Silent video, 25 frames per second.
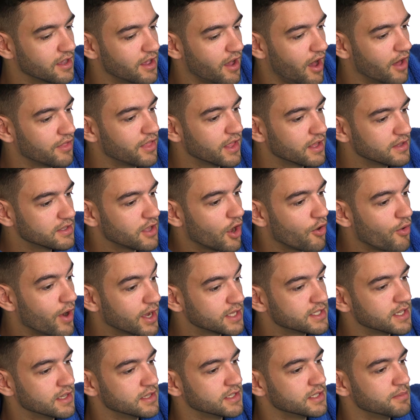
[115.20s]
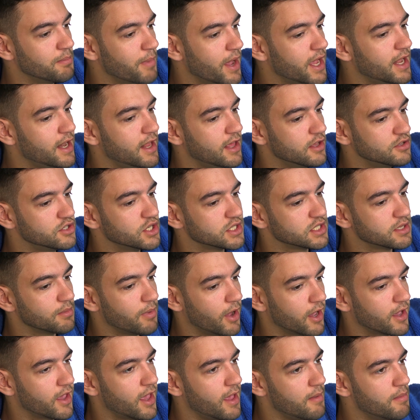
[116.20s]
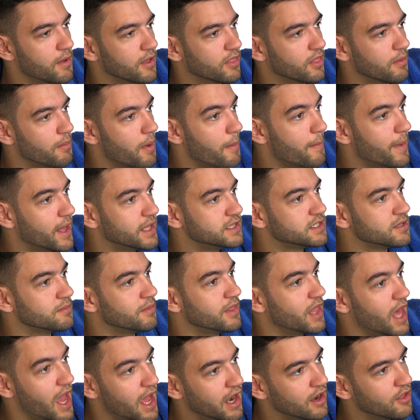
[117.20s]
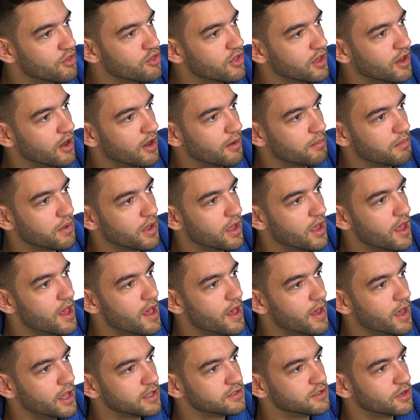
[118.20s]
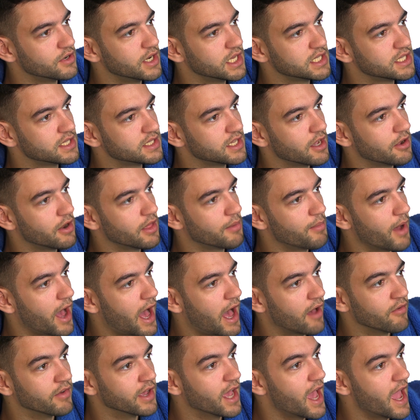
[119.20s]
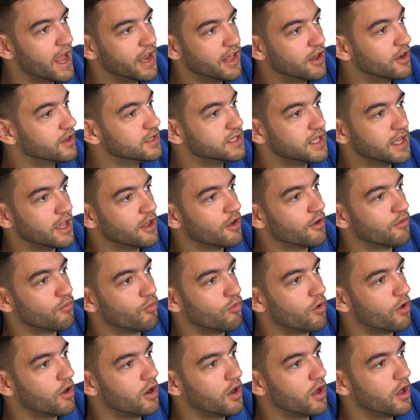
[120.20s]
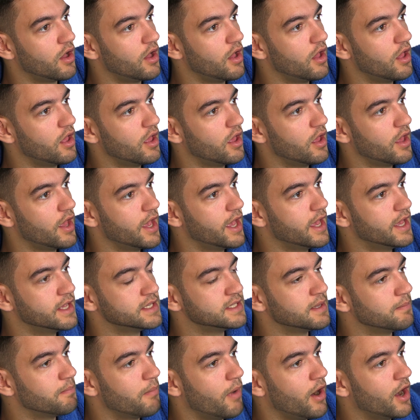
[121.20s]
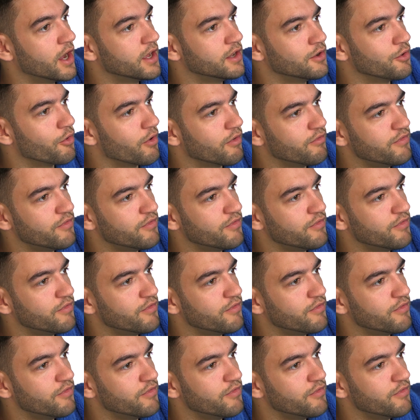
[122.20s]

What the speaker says: I think directing is mainly just about keeping the momentum and the energy up. It's not necessarily about having any idea of what it is in mind or a